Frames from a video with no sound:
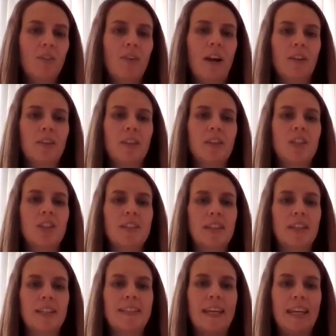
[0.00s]
rather than just
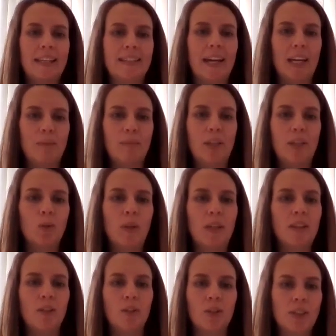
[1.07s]
at the set time each
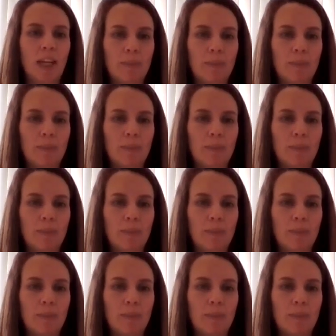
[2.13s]
week that your